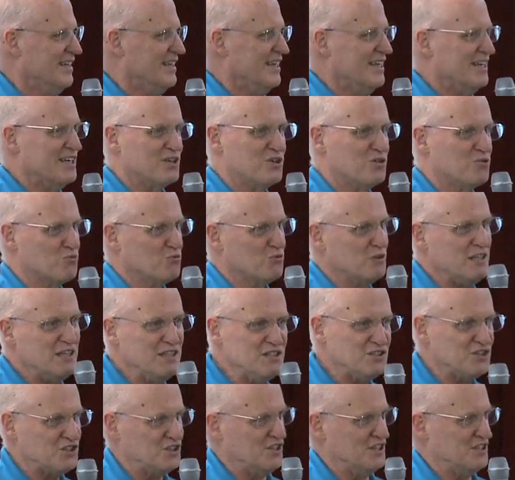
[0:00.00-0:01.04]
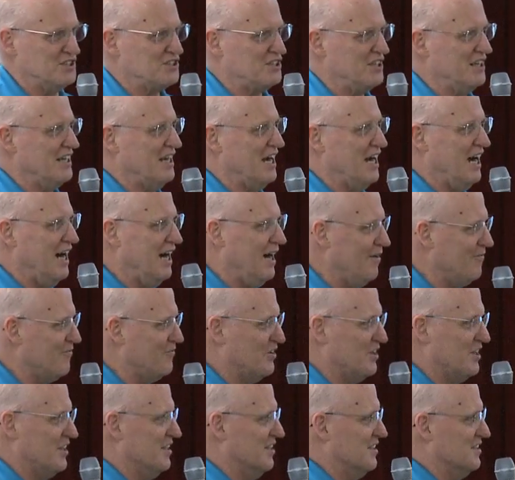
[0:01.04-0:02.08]
egregious and
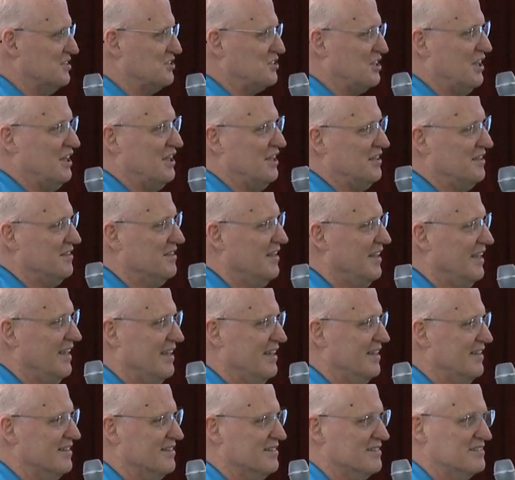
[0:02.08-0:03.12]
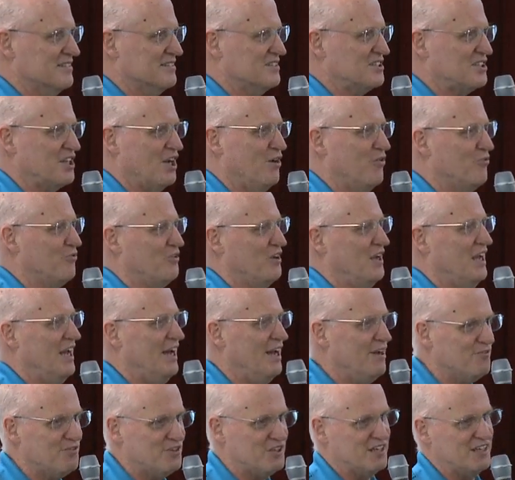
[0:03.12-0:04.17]
obvious and
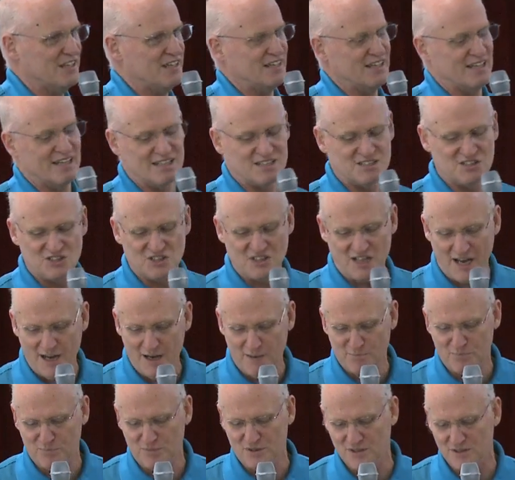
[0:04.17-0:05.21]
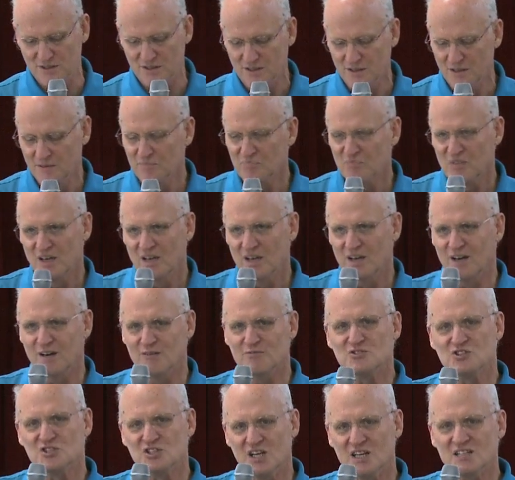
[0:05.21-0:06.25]
self-evident example
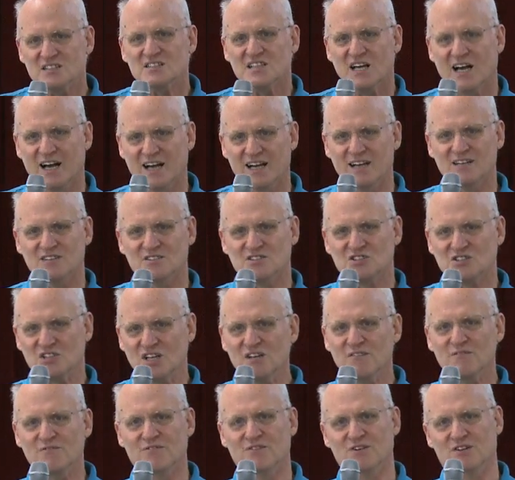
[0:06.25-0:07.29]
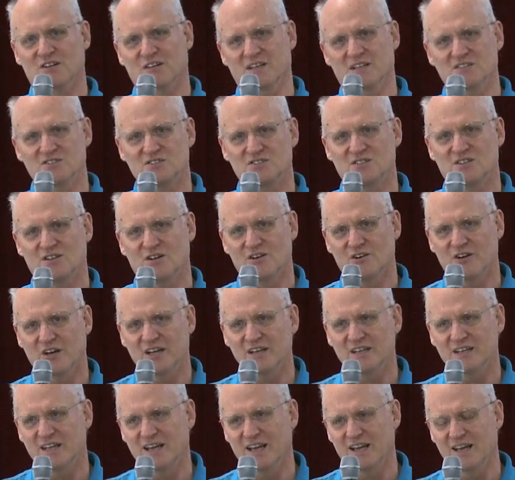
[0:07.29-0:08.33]
of Gentile sinfulness. All
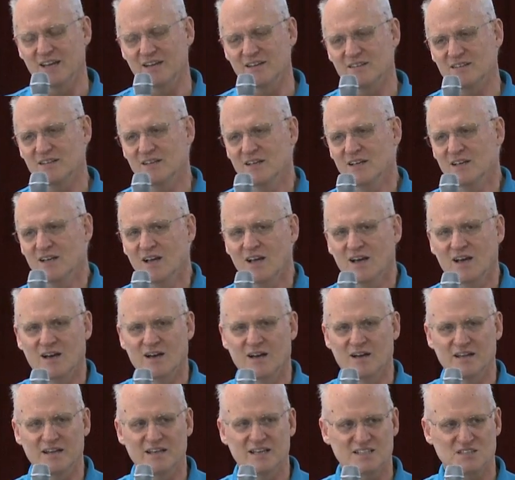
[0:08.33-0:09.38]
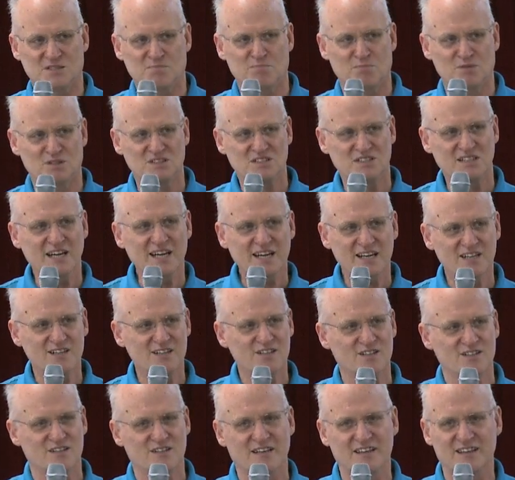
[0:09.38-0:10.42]
right? And it's
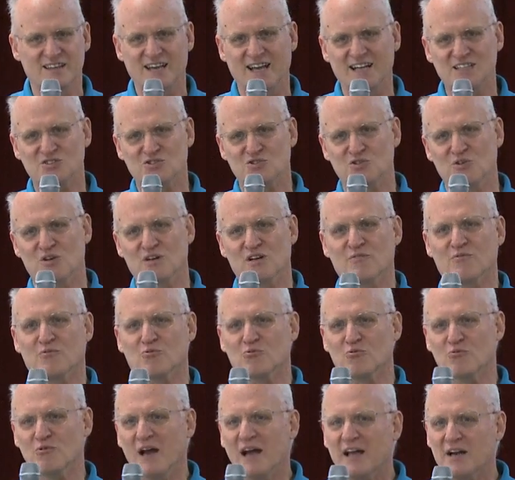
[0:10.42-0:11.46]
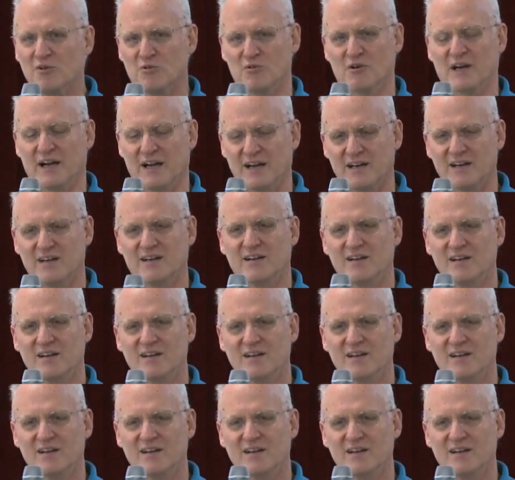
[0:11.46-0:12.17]
particularly that sort of rhetoric